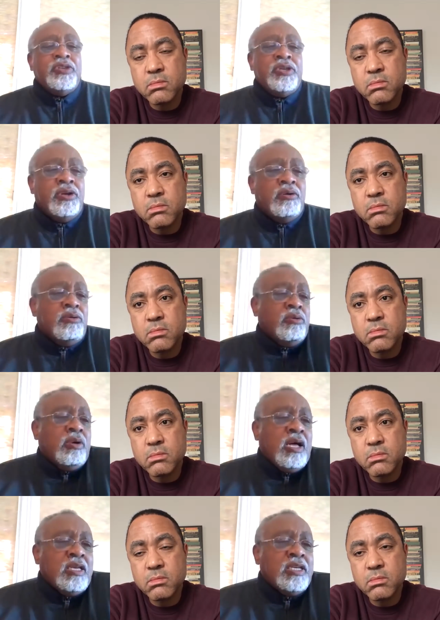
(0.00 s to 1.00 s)
Speaker 1: you know,
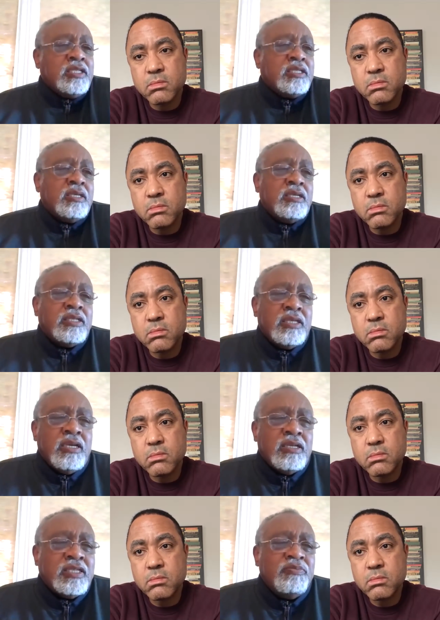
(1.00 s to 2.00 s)
is, is
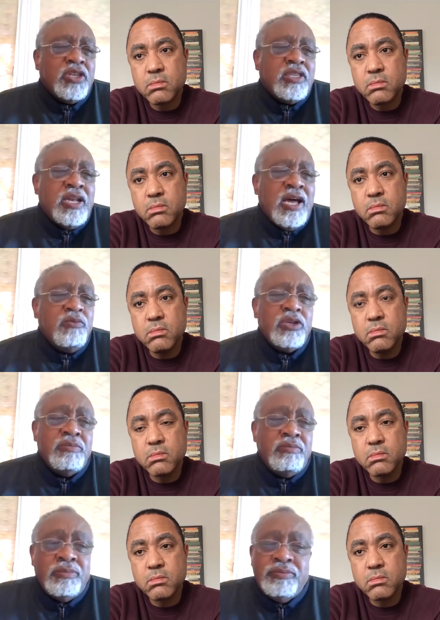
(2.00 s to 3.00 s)
uh, something that I
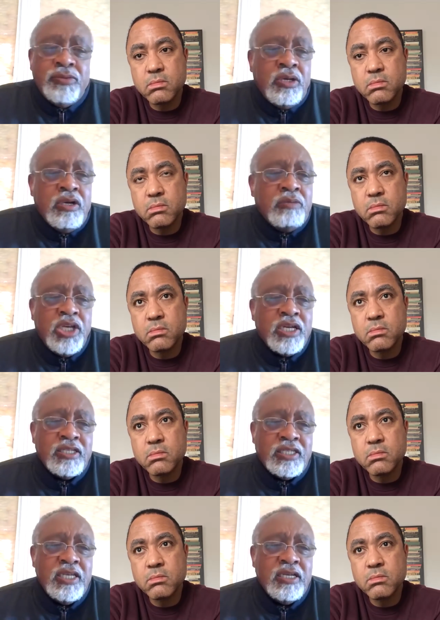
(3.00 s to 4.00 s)
wouldn't uh,
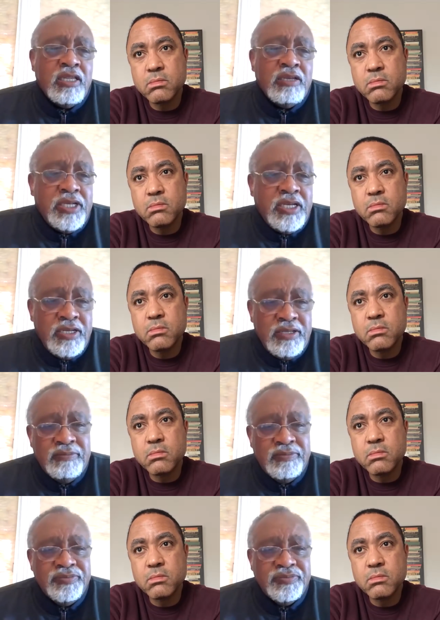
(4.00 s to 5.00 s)
object to seeing eliminated.
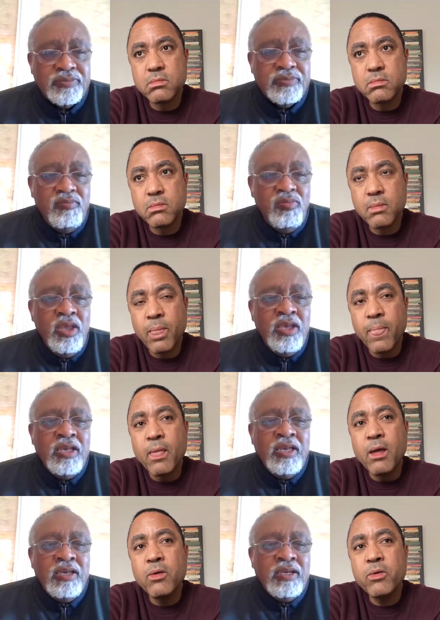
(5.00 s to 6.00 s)

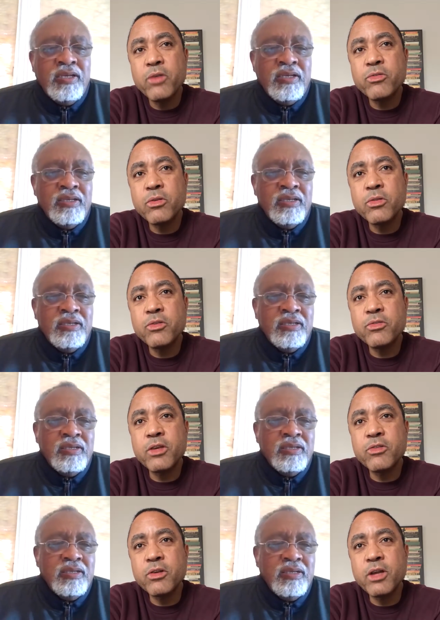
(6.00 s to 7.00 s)
Speaker 2: Okay, so these things
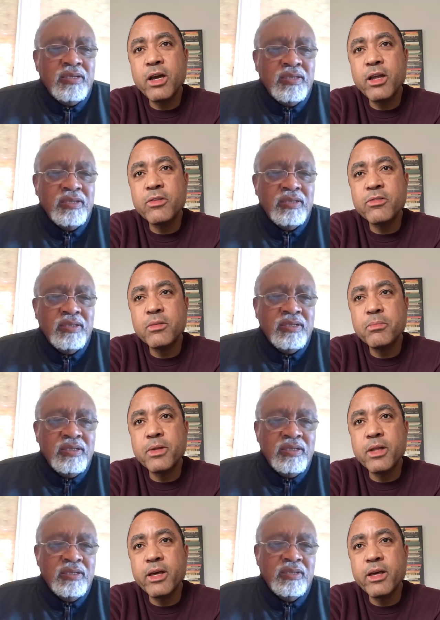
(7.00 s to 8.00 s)
are not as simple
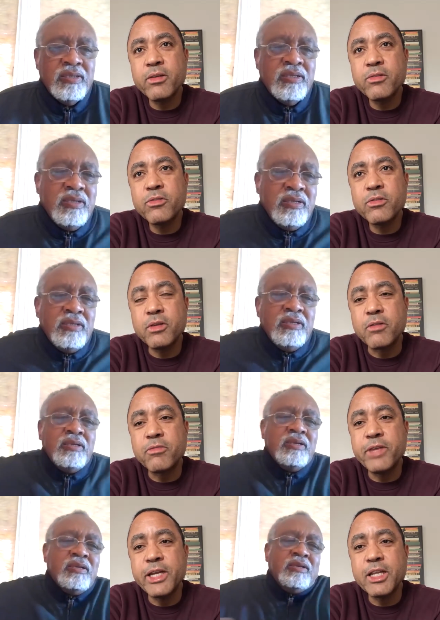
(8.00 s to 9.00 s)
as you know
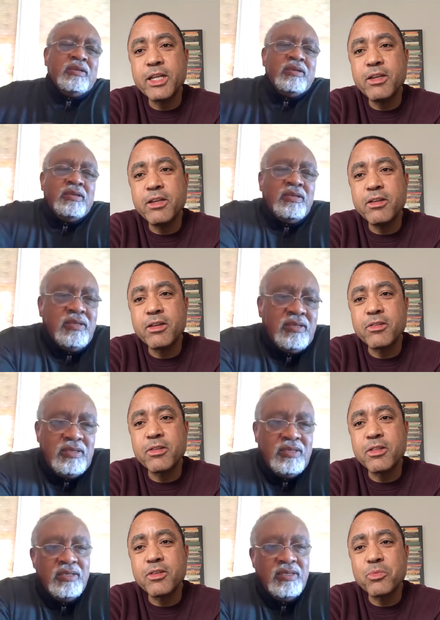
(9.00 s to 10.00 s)
Finland does it
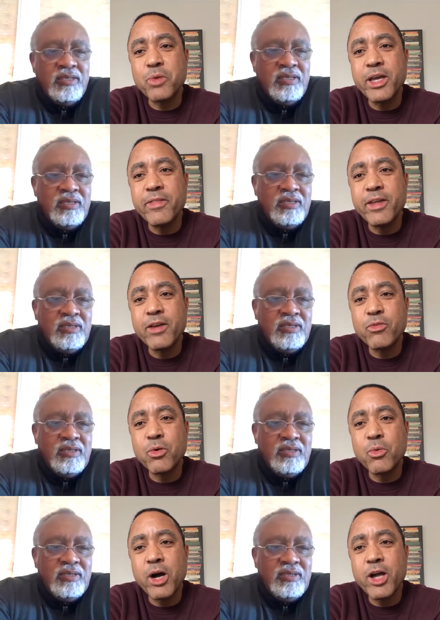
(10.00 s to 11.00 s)
this way, and therefore
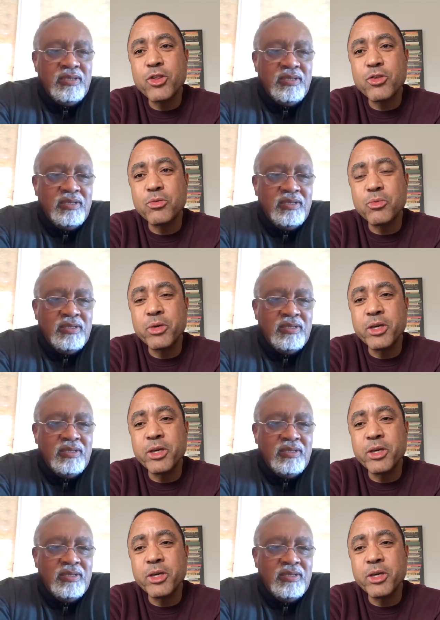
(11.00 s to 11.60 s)
why shouldn't we?